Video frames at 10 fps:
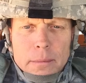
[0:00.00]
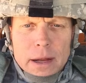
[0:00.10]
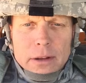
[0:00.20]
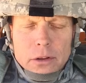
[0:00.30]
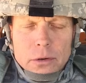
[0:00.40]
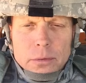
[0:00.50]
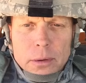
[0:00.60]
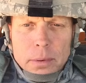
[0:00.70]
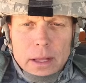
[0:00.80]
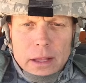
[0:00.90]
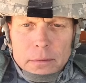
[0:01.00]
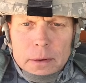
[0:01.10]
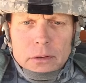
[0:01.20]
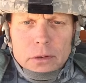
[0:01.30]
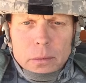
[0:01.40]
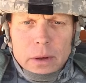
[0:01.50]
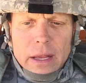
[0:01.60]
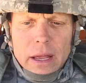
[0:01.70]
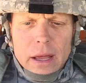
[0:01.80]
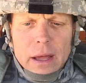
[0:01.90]
back to the UMCP, let's make sure that
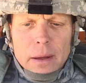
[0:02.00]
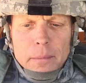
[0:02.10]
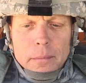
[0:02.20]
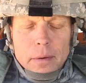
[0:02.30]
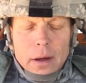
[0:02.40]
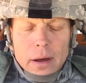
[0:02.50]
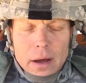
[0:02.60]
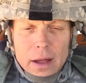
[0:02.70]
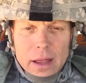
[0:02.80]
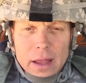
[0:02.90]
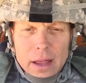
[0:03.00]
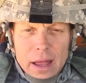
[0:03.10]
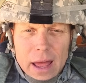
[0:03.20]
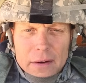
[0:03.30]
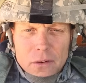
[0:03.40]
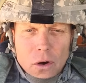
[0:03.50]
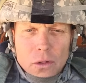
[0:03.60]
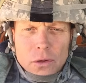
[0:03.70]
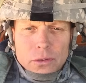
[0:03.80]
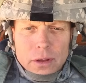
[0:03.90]
we have all
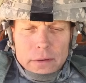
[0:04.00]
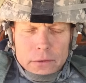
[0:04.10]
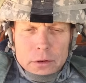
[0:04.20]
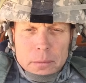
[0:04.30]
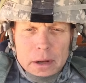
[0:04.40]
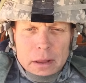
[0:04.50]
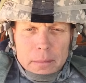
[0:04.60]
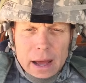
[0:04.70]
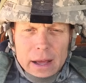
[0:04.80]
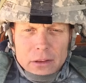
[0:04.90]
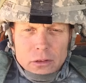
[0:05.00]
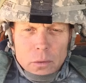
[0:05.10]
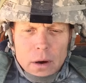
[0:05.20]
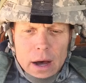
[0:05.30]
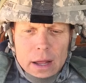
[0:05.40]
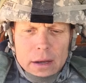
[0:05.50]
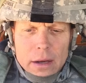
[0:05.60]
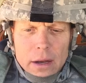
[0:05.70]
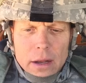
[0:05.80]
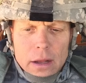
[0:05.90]
those infantrymen in the back, the squad,
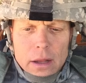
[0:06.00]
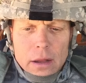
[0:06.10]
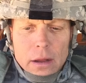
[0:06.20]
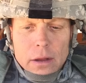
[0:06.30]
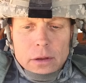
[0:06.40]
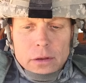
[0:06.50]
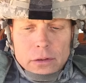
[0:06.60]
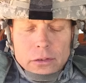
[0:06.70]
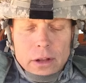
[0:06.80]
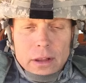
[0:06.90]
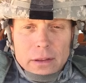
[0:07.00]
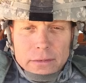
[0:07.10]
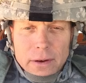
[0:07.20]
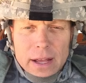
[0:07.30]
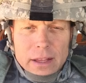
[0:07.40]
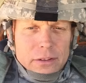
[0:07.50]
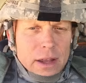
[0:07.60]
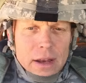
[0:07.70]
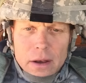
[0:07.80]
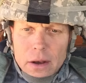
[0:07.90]
still in the fight. Let's
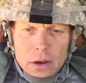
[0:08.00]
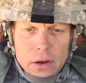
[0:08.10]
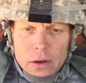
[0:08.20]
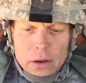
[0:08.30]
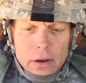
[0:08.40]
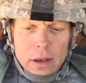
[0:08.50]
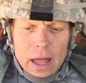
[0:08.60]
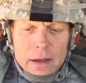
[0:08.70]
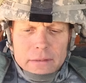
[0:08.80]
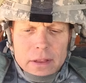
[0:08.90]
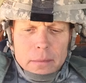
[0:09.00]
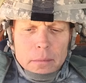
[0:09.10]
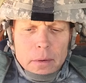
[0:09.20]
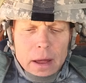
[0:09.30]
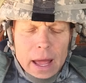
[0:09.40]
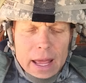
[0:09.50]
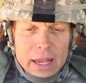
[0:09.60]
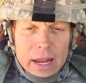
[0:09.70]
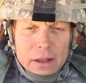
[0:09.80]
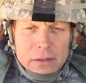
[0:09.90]
not have them
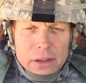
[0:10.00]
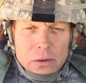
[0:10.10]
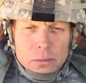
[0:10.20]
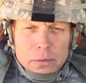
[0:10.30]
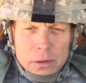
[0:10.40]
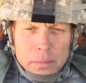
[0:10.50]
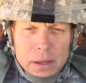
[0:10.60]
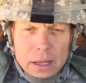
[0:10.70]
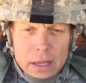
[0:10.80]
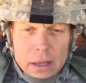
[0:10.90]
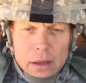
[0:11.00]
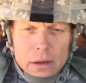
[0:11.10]
hanging out in the UMCP